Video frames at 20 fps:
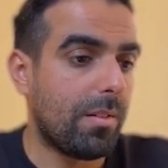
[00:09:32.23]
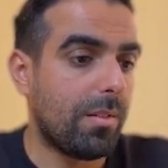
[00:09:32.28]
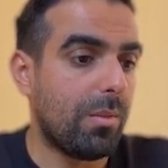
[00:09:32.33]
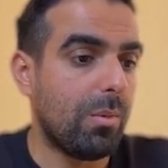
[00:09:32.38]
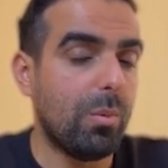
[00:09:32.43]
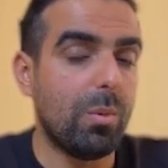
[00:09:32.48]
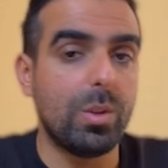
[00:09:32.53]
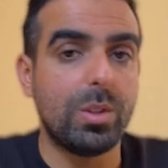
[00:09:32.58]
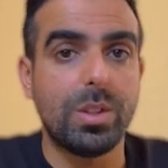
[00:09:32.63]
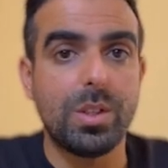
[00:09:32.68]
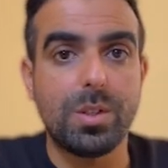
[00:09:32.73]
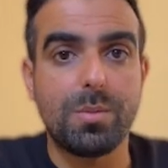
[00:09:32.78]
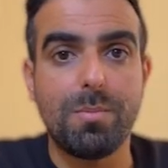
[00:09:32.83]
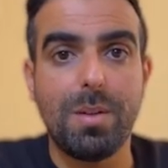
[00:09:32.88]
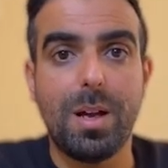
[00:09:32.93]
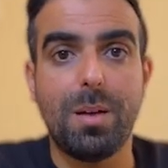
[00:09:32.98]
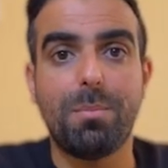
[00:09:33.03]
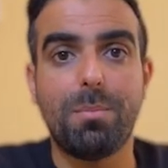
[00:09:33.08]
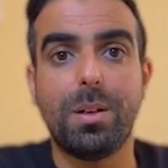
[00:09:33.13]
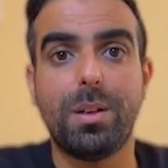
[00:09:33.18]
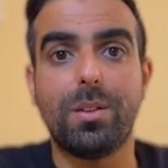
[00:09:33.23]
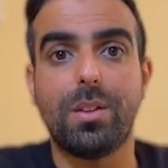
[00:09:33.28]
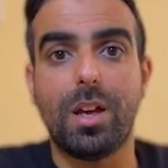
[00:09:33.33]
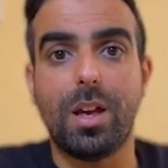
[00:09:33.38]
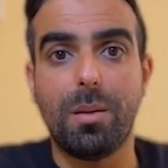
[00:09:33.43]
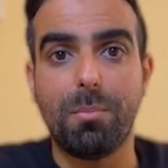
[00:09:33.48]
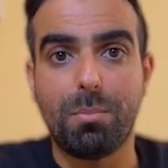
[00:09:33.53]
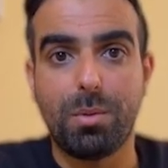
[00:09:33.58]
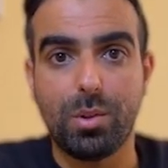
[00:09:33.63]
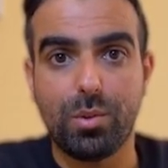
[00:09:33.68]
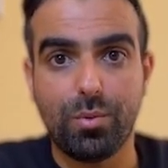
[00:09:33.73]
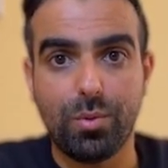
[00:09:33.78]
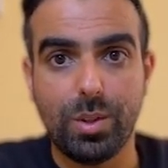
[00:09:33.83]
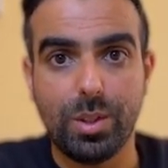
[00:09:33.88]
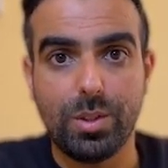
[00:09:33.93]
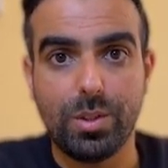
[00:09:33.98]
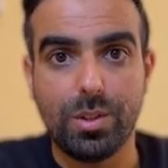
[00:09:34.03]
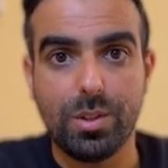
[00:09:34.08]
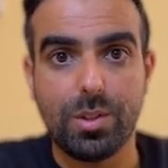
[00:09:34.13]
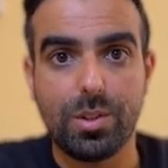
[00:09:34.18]
which is mapping the input
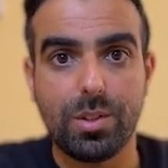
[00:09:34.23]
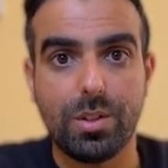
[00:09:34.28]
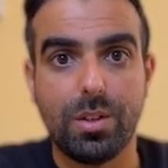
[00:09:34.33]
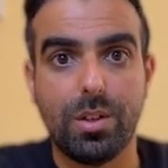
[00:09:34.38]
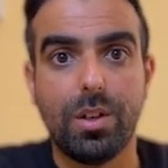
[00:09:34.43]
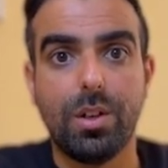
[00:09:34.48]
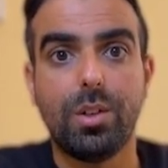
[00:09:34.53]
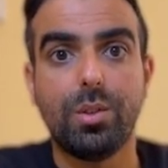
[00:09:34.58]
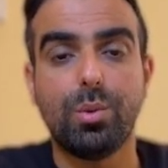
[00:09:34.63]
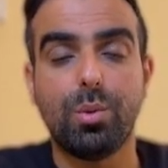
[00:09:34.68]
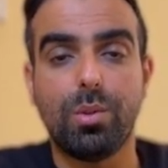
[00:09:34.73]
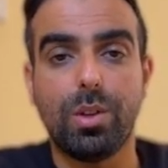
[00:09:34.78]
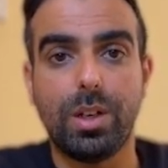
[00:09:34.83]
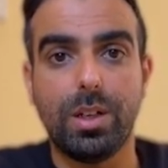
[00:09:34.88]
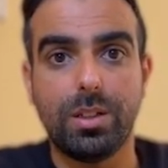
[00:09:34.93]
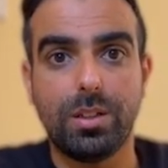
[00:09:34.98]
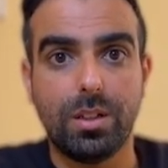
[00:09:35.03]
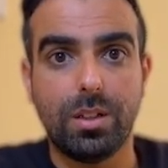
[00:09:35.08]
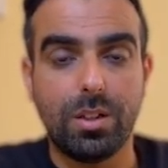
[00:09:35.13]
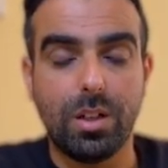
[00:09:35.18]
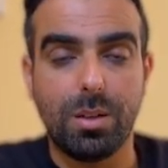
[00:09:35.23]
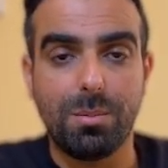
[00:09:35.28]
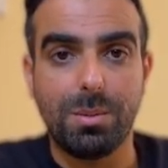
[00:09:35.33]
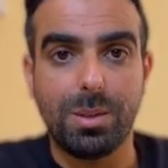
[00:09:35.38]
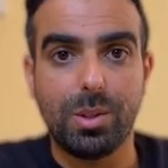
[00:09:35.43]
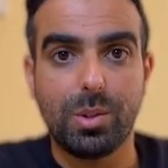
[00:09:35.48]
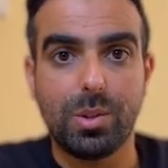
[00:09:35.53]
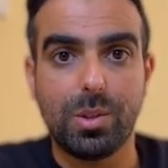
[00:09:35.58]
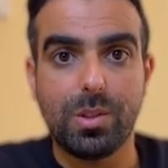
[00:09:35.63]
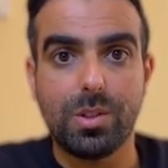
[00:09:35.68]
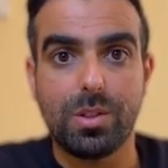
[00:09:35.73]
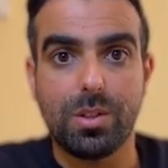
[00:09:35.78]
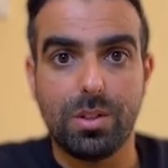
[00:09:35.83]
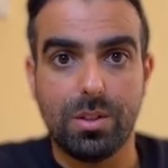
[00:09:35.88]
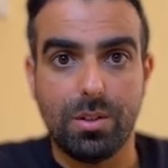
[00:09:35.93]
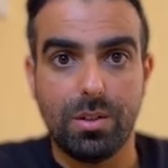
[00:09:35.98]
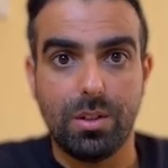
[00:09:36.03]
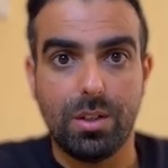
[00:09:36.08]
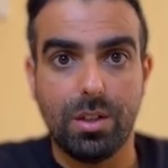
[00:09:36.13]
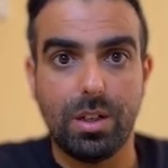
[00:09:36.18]
features to the hidden dimensions.
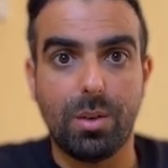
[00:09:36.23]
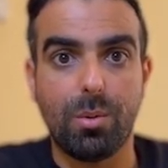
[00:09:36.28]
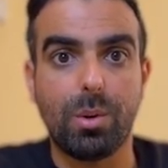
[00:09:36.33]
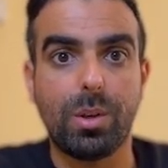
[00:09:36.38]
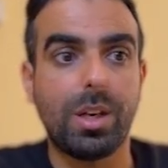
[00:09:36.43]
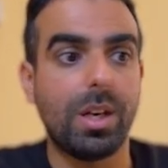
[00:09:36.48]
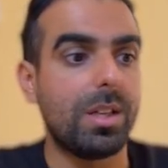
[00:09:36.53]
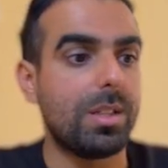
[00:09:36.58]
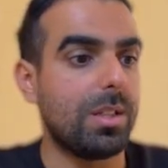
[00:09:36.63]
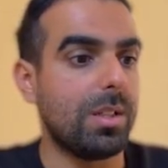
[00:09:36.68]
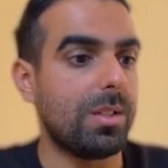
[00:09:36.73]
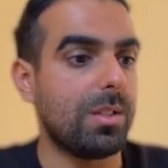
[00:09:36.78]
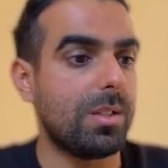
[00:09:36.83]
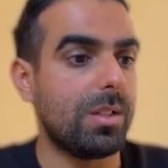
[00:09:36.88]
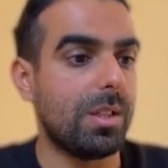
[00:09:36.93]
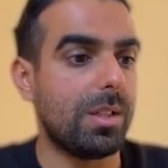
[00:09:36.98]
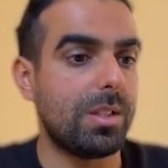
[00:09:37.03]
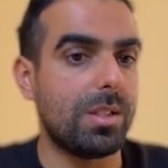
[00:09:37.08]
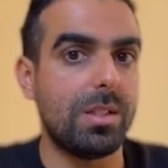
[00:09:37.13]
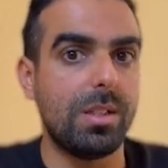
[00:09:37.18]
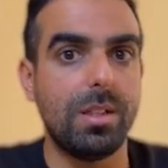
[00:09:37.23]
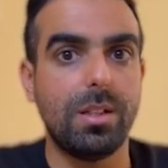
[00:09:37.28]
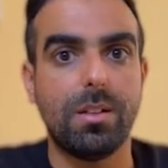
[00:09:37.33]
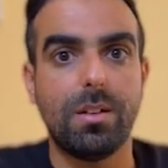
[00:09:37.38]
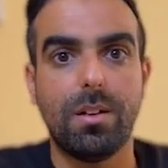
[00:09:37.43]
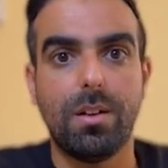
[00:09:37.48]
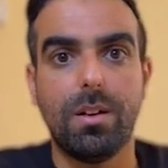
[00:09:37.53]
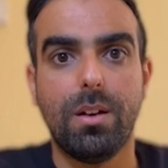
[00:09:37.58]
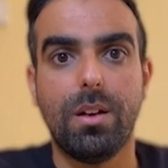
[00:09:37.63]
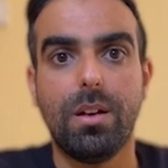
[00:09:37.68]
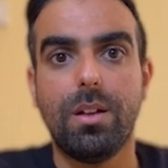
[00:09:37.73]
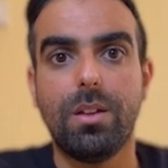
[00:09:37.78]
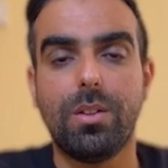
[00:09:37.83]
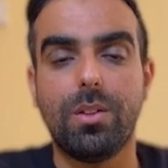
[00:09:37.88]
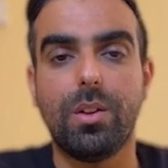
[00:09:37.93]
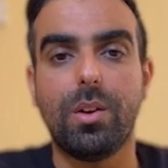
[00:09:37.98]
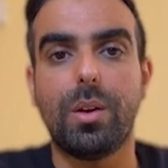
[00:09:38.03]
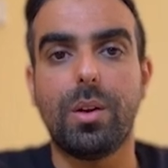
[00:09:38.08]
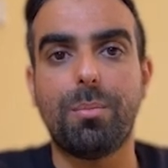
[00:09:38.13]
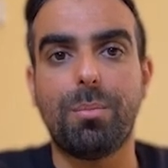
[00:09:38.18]
In our case, it's 16,
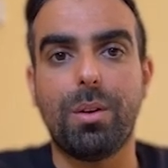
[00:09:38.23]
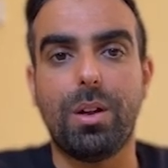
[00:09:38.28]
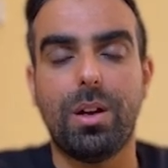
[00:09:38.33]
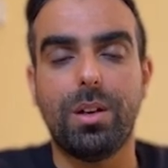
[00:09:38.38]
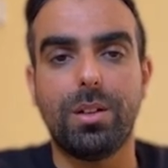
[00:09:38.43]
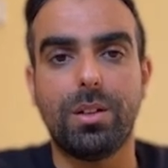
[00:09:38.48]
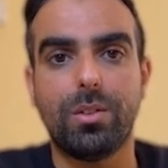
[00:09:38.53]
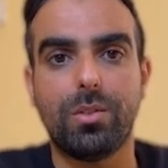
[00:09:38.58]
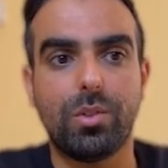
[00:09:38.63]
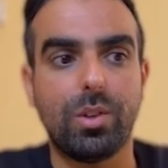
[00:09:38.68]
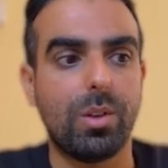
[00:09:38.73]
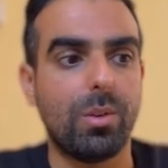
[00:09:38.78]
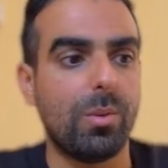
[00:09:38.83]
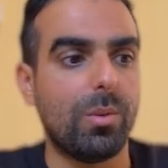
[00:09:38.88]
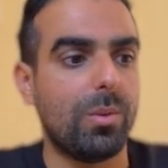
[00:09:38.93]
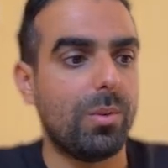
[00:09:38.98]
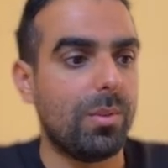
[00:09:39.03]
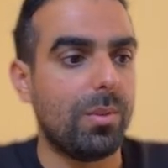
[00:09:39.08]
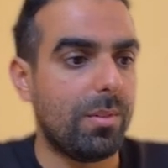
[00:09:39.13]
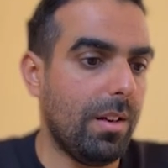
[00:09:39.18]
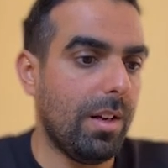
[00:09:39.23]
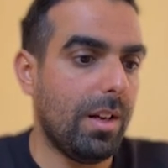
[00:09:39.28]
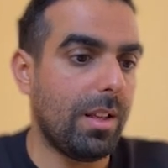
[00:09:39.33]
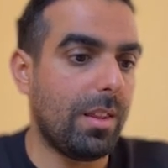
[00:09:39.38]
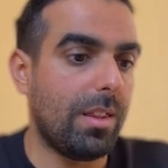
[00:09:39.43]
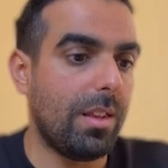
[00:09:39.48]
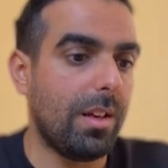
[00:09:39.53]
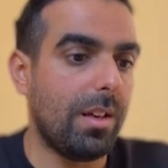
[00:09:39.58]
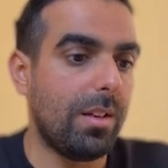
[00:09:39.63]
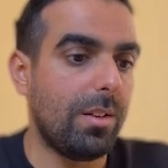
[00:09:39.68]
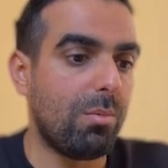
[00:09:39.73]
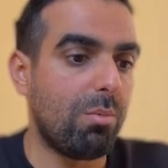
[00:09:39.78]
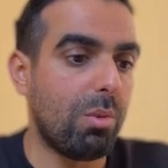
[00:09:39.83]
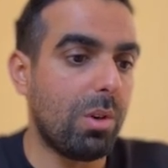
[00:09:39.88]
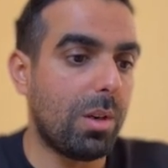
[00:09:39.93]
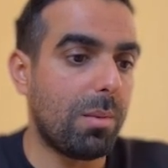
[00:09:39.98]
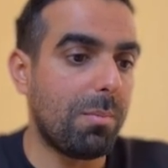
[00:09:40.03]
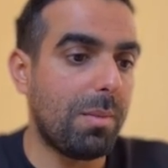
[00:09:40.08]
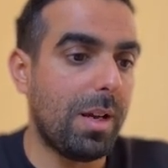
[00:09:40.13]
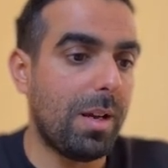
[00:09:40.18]
then applying ReLU. At the end, we
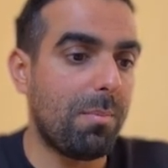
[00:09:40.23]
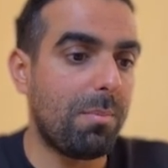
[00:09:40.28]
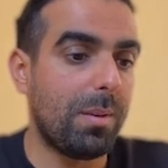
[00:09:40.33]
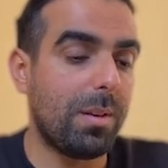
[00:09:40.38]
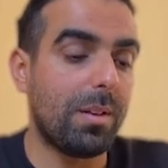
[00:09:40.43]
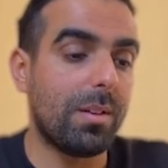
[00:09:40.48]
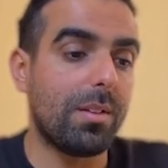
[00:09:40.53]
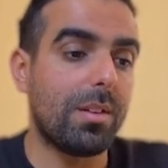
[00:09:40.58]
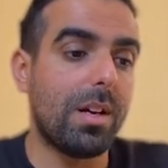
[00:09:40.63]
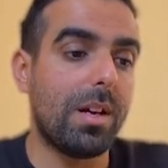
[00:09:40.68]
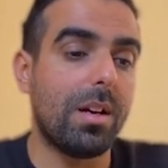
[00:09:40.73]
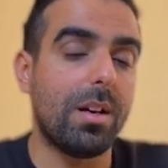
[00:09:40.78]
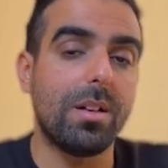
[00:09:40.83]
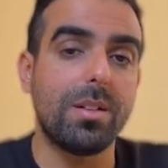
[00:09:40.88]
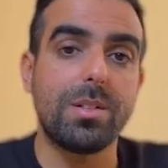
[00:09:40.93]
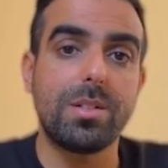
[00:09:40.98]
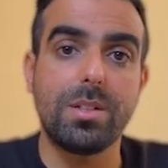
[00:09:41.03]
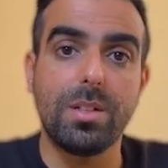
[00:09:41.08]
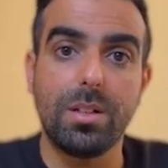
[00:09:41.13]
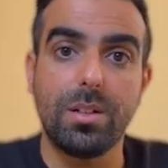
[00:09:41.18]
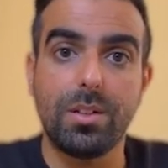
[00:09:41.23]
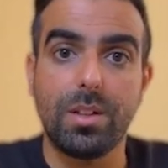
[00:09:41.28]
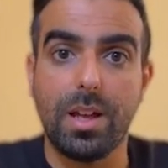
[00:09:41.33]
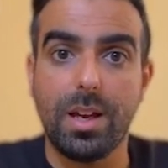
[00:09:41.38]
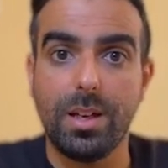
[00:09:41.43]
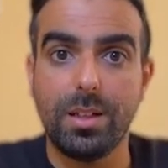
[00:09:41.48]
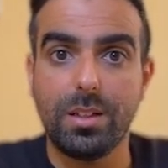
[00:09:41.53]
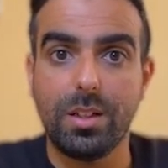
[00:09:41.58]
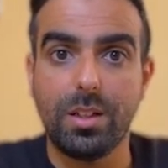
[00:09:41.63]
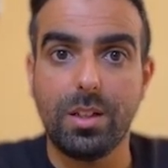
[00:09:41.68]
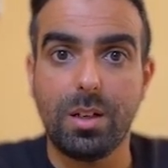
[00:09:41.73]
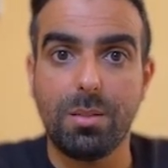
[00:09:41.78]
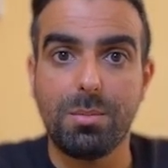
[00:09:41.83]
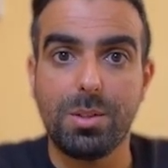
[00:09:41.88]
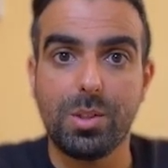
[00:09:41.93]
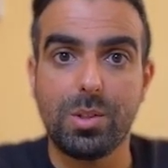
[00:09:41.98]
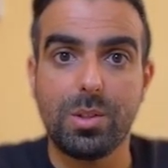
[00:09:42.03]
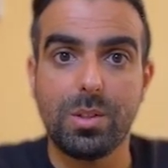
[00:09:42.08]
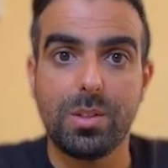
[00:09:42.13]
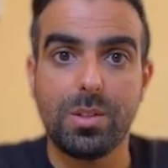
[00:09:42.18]
are mapping the hidden
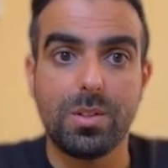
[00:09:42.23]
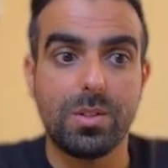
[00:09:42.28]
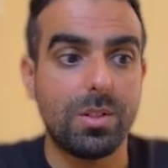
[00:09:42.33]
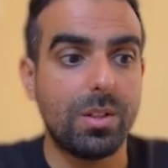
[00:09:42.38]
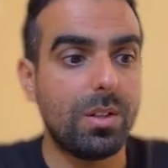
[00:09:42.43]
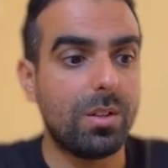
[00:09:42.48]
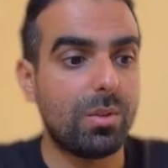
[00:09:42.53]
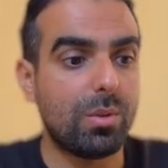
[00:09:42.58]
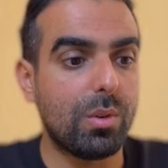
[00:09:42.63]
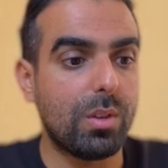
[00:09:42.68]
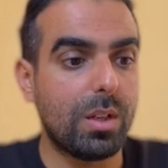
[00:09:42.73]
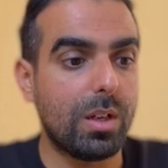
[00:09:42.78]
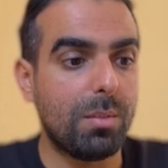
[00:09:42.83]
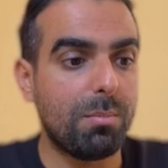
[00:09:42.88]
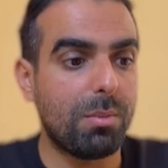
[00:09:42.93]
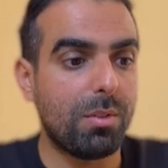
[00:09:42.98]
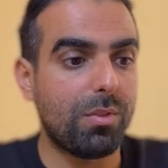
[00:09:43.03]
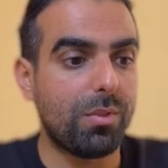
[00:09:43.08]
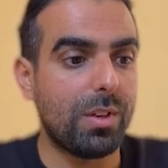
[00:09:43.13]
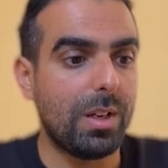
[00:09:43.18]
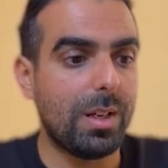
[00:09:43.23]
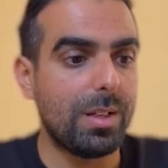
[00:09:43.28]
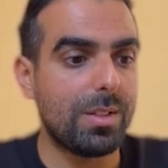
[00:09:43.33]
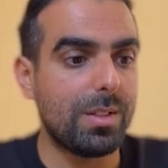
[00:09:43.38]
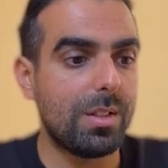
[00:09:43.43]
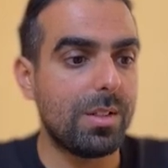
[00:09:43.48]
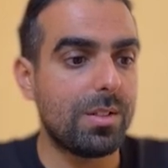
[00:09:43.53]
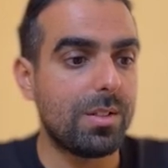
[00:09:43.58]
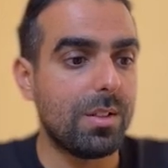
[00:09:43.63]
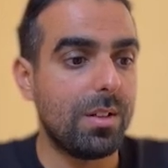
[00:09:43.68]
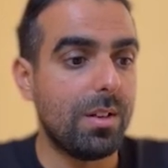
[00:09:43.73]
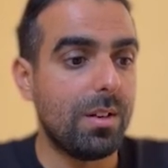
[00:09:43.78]
dimensions into the number of classes